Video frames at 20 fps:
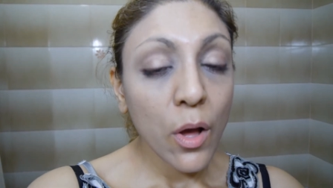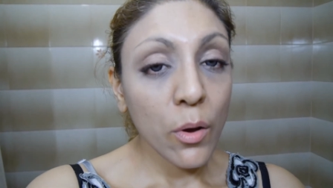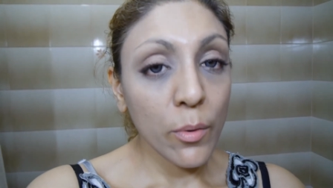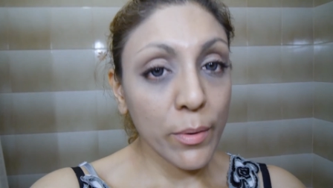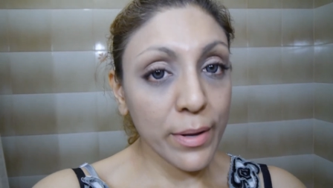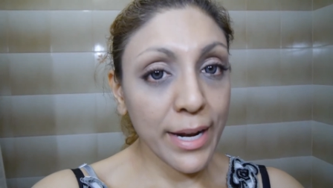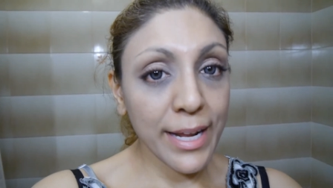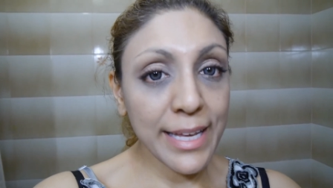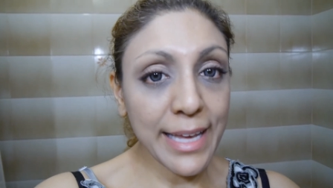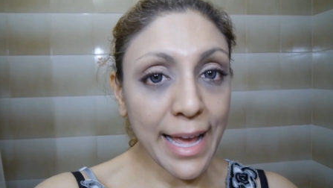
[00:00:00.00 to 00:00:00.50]

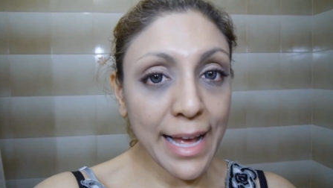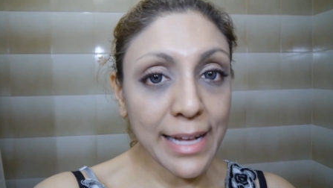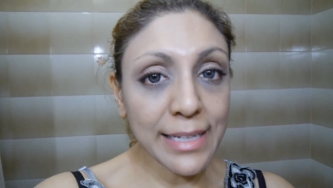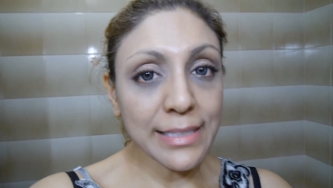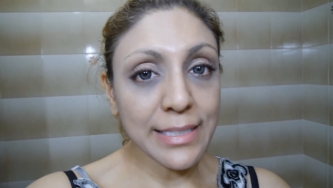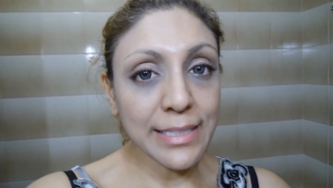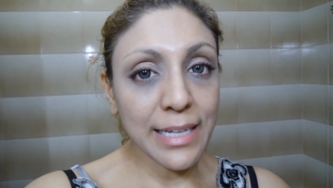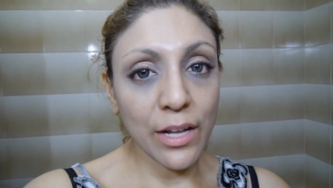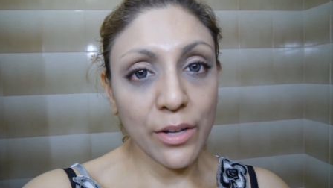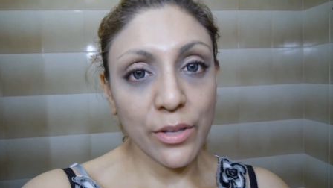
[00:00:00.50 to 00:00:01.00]
What I
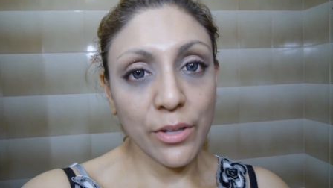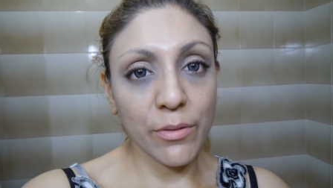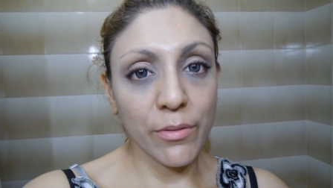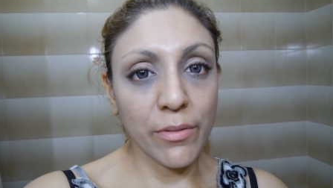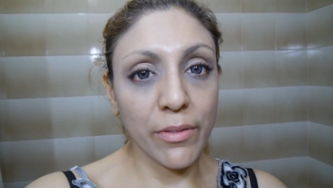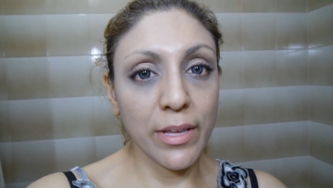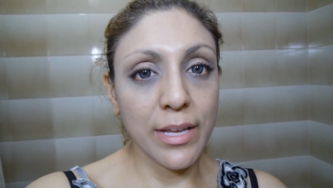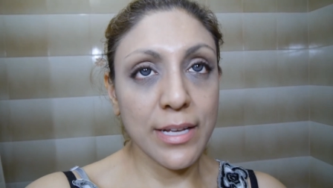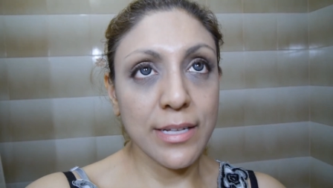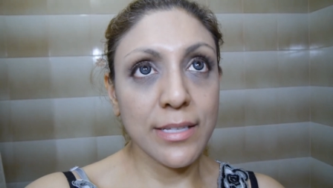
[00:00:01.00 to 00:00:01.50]
can tell
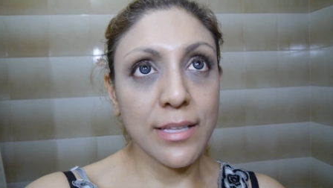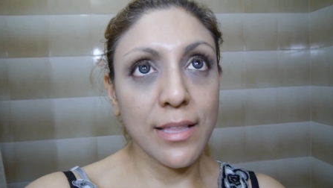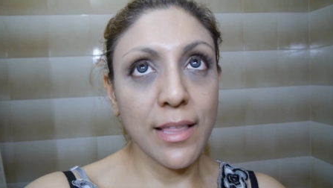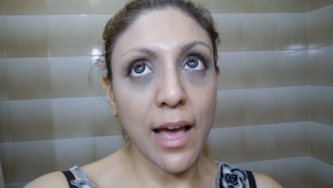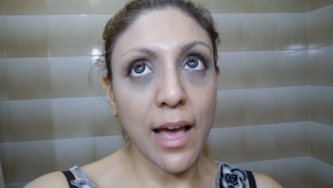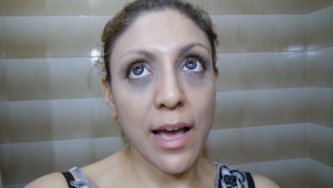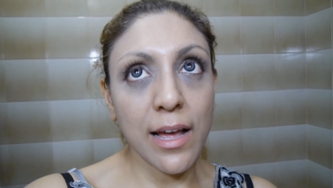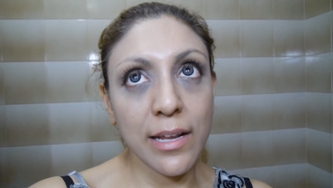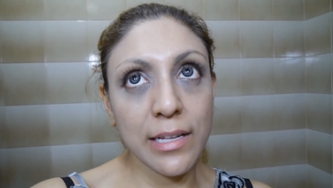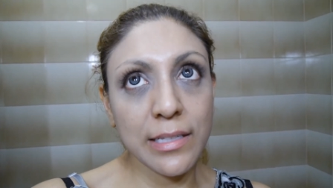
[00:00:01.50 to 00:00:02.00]
you is
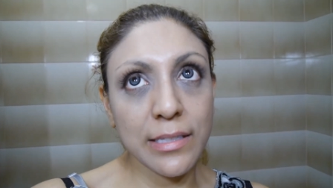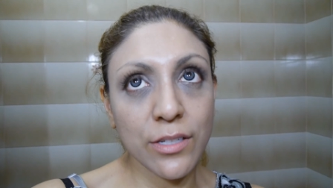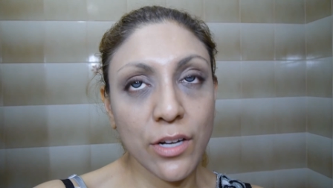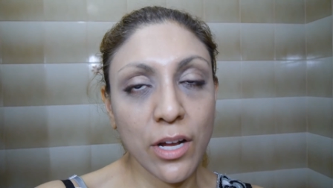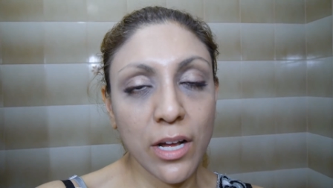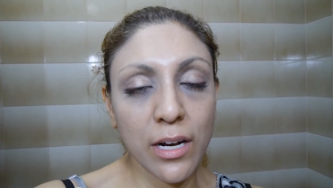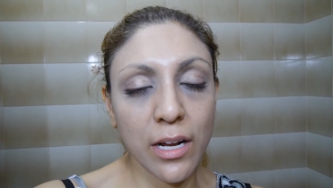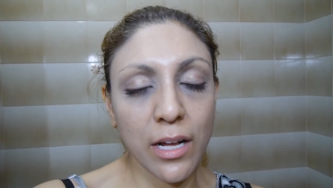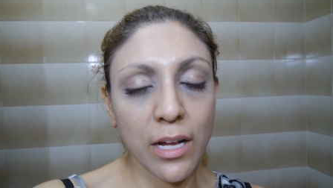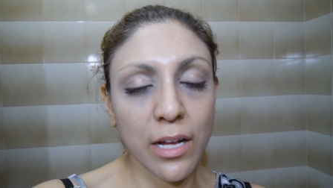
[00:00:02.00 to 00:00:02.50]
that it's not